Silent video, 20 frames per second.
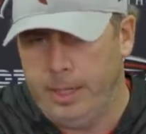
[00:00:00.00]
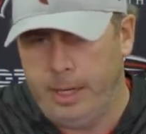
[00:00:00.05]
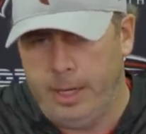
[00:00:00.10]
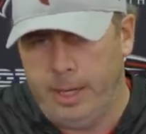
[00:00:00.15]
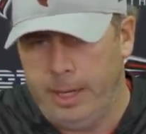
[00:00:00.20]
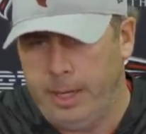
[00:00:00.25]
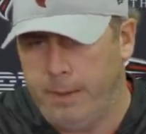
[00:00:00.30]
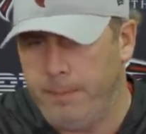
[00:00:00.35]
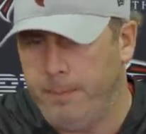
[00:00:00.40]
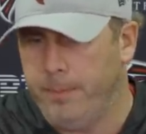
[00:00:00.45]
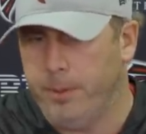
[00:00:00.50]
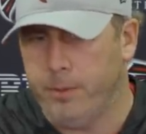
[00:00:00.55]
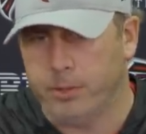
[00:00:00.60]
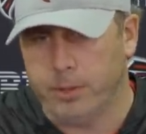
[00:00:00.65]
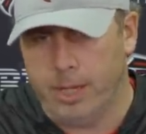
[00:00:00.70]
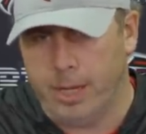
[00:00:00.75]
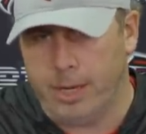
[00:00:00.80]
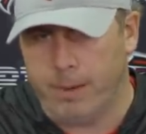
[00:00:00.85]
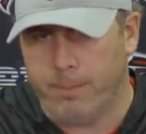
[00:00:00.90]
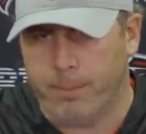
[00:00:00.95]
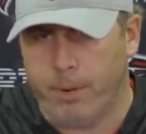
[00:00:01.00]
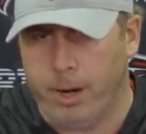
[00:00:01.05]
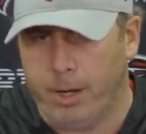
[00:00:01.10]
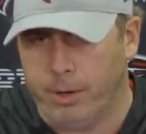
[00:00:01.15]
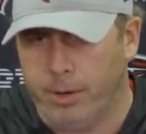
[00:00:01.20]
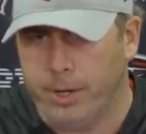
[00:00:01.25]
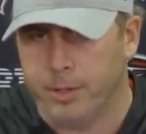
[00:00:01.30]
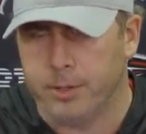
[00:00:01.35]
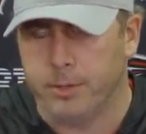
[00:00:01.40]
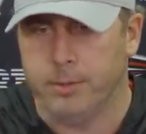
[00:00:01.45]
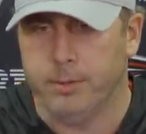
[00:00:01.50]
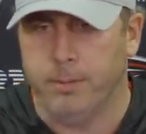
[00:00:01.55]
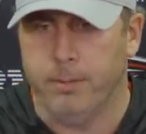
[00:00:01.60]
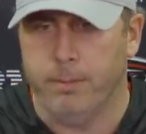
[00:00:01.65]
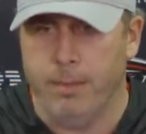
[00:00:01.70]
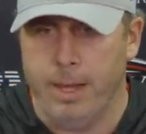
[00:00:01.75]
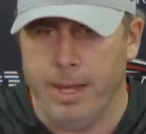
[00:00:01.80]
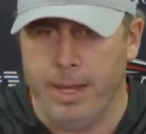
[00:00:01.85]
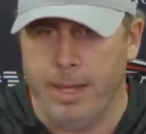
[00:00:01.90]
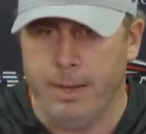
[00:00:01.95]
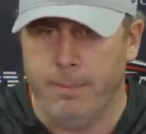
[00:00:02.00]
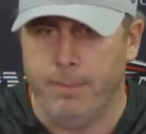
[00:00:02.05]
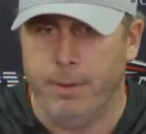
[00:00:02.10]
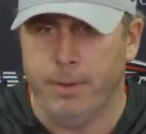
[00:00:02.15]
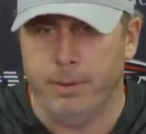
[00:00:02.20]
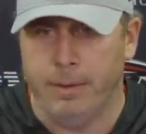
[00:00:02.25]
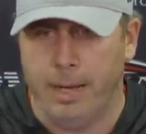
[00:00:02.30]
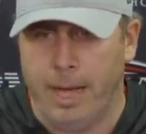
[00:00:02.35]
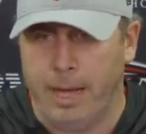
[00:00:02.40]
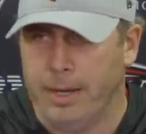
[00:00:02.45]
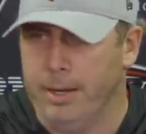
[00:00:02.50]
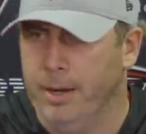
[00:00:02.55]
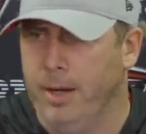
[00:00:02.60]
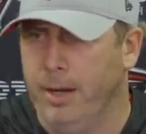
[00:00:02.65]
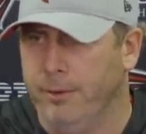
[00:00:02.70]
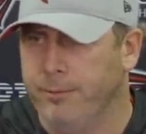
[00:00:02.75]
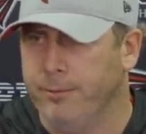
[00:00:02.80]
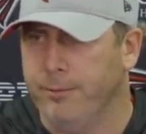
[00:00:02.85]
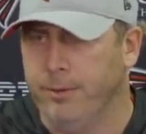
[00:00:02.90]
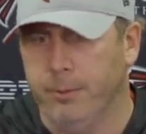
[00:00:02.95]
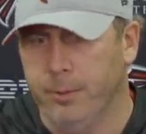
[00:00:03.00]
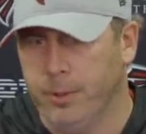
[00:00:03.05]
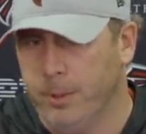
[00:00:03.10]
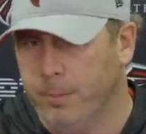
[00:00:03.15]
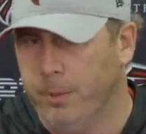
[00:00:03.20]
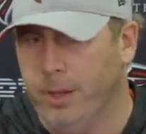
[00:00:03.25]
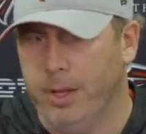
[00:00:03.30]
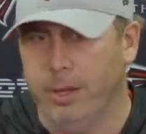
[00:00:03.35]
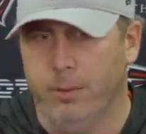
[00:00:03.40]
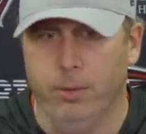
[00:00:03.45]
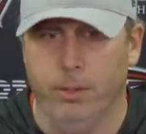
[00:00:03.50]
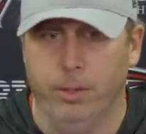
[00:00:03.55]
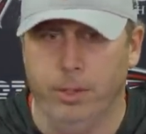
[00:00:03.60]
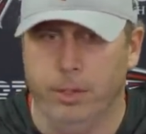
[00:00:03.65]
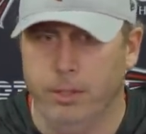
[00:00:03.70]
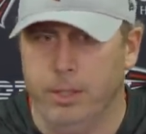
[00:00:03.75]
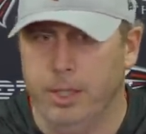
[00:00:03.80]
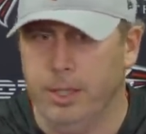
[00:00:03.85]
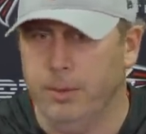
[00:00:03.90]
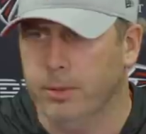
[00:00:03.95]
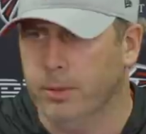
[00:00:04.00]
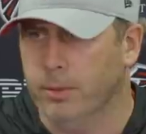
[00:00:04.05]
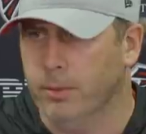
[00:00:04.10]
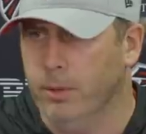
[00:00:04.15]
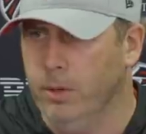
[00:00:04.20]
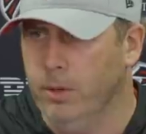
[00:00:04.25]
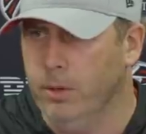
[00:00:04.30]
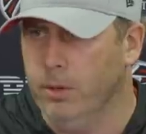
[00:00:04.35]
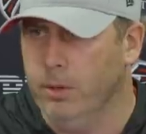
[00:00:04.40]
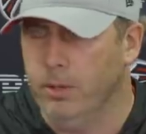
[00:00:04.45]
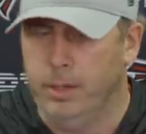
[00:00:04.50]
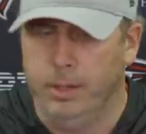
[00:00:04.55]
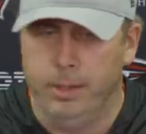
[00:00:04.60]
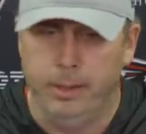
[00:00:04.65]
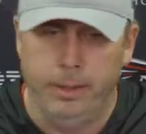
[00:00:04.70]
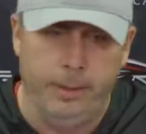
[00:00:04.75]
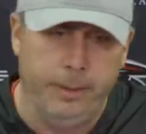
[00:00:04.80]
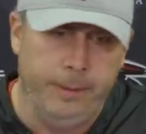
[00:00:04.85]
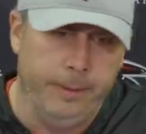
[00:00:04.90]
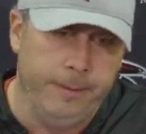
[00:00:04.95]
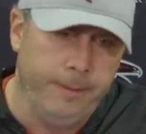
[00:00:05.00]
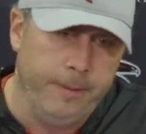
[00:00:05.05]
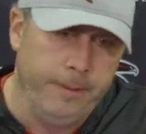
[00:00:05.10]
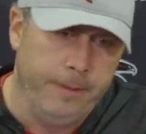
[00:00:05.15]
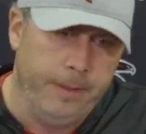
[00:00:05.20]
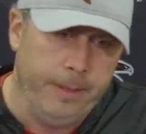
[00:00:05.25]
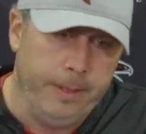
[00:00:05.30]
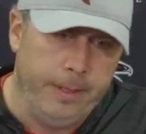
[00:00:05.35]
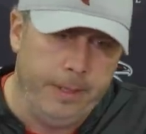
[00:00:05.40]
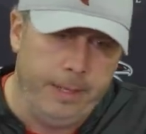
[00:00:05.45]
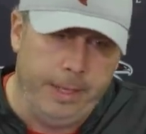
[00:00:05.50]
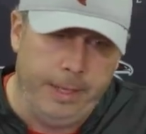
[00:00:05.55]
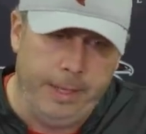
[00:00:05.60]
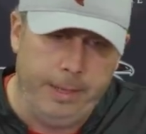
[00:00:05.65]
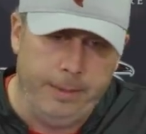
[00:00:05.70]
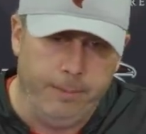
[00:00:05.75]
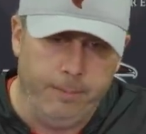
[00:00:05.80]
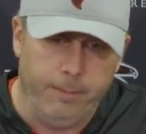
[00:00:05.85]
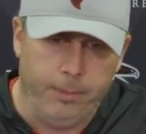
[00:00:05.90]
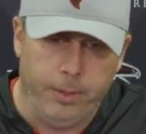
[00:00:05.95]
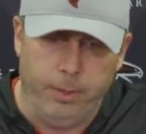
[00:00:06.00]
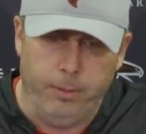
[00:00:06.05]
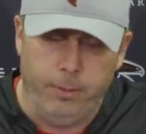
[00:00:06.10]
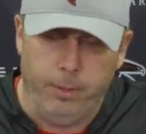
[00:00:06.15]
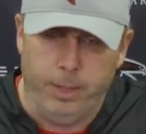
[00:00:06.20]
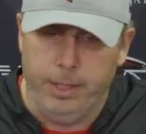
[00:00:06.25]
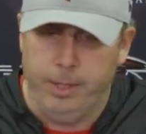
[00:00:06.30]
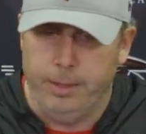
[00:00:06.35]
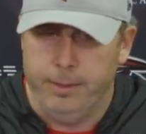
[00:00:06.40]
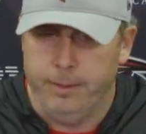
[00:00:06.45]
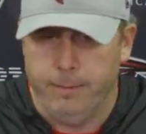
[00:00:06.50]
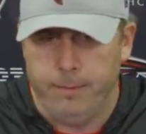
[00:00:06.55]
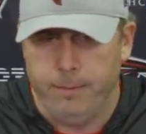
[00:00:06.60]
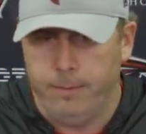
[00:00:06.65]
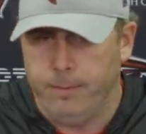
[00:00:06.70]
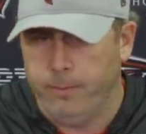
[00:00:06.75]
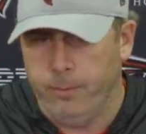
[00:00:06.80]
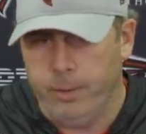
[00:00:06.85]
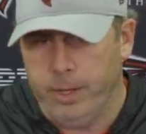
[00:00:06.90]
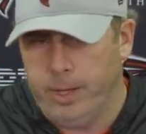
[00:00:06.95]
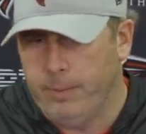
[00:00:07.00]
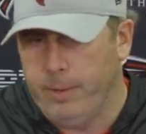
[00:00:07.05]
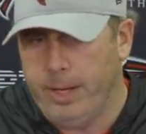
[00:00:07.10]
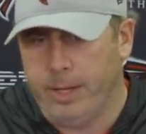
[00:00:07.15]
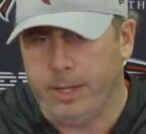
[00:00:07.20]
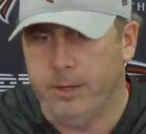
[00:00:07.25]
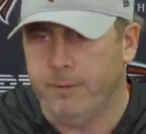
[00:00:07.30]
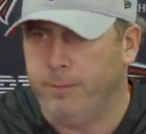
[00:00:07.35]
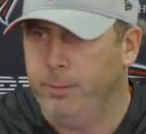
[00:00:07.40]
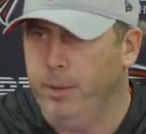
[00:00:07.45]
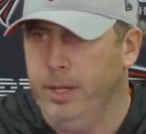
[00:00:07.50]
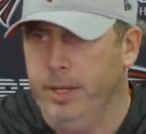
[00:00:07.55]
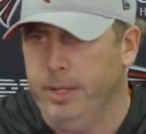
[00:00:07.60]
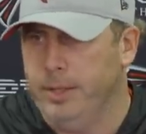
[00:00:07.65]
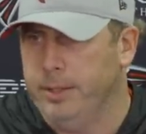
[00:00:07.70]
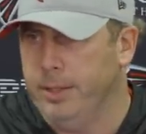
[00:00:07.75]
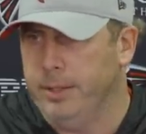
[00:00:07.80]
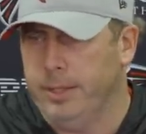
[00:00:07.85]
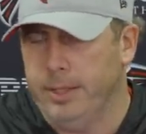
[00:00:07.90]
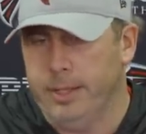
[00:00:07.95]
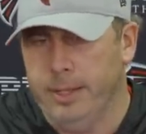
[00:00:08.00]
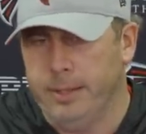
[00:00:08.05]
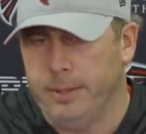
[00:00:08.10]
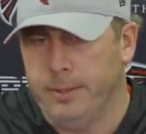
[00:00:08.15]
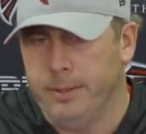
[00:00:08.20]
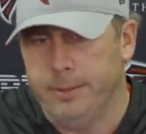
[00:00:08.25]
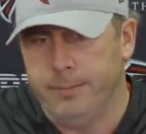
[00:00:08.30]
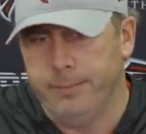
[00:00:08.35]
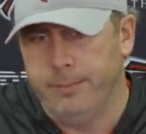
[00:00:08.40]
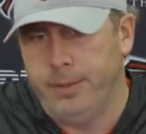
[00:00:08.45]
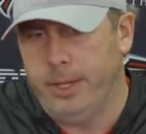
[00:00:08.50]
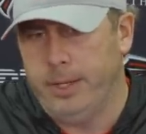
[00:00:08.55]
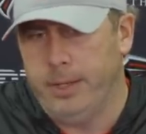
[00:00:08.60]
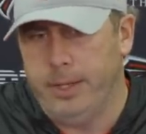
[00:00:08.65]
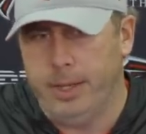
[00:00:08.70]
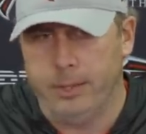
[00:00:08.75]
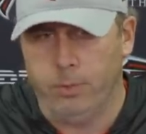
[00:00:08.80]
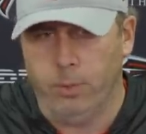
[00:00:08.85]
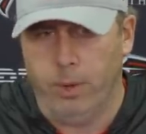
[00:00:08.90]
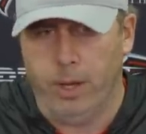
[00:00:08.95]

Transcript: Um, there was a lot of progress made, but not enough. And when you're playing really good teams on the road, and you know, we didn't we didn't make enough plays at the end, and that's